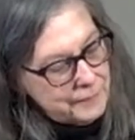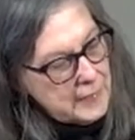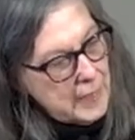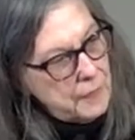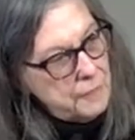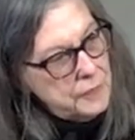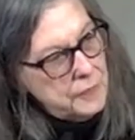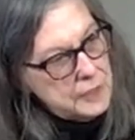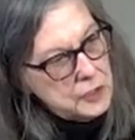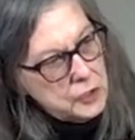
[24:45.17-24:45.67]

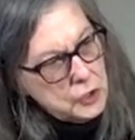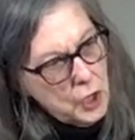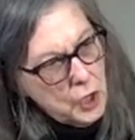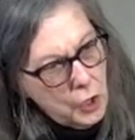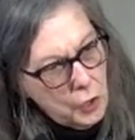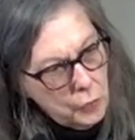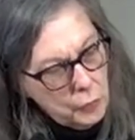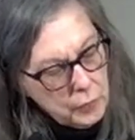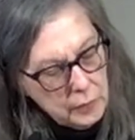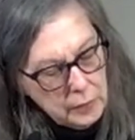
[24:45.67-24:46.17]
of the
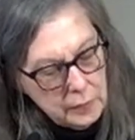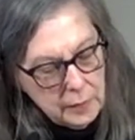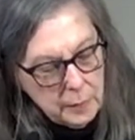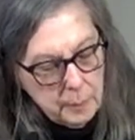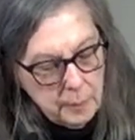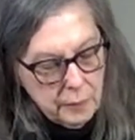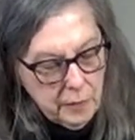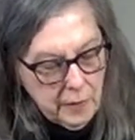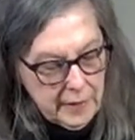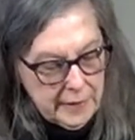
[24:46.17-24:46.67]
total
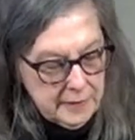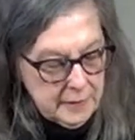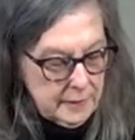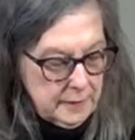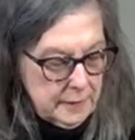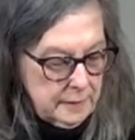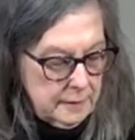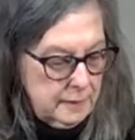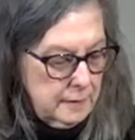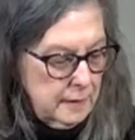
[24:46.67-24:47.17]

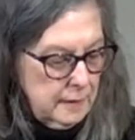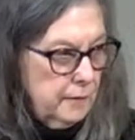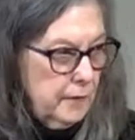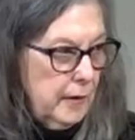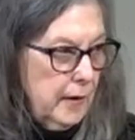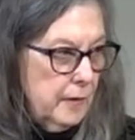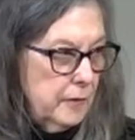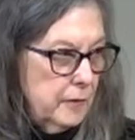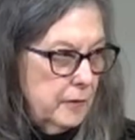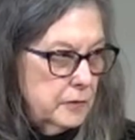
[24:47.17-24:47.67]
presence of
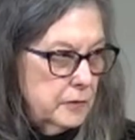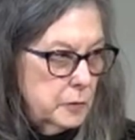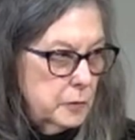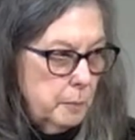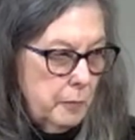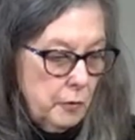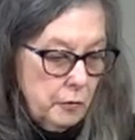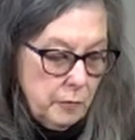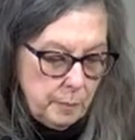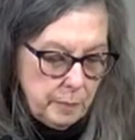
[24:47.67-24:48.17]
others,
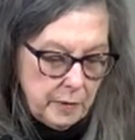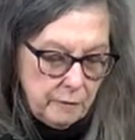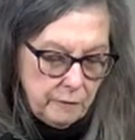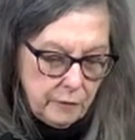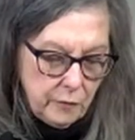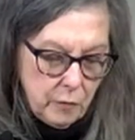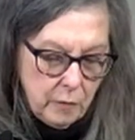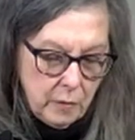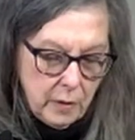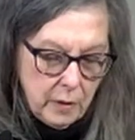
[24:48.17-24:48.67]
both
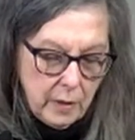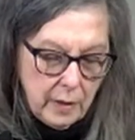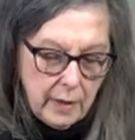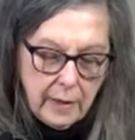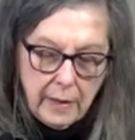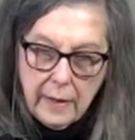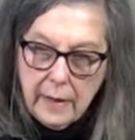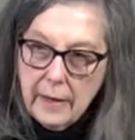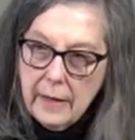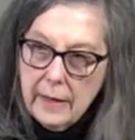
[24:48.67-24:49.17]
before
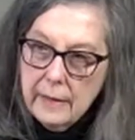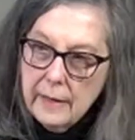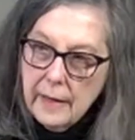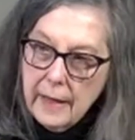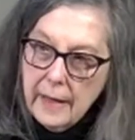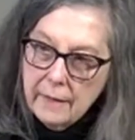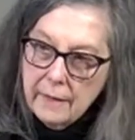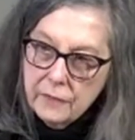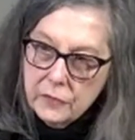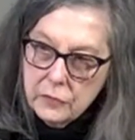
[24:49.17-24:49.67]
and
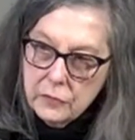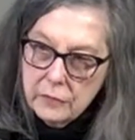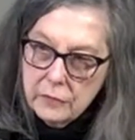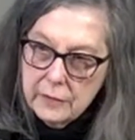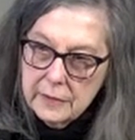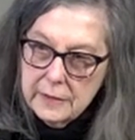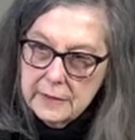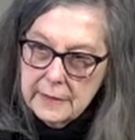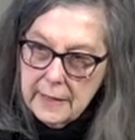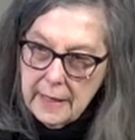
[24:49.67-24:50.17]
after the
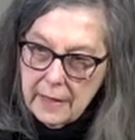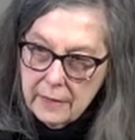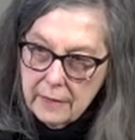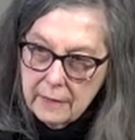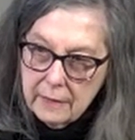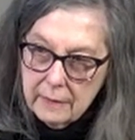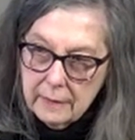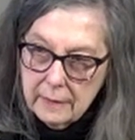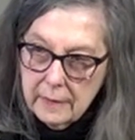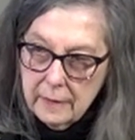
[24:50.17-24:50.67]
death
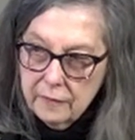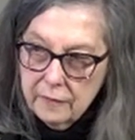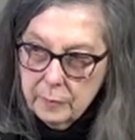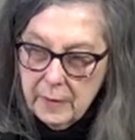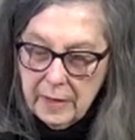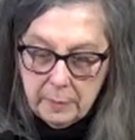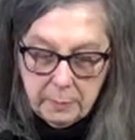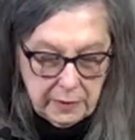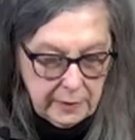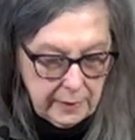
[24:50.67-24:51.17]
of
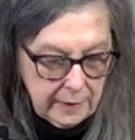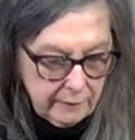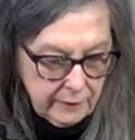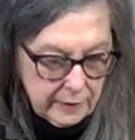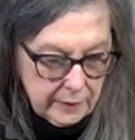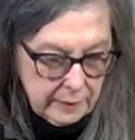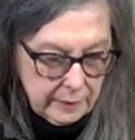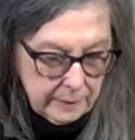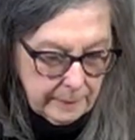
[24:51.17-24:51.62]
my beloved,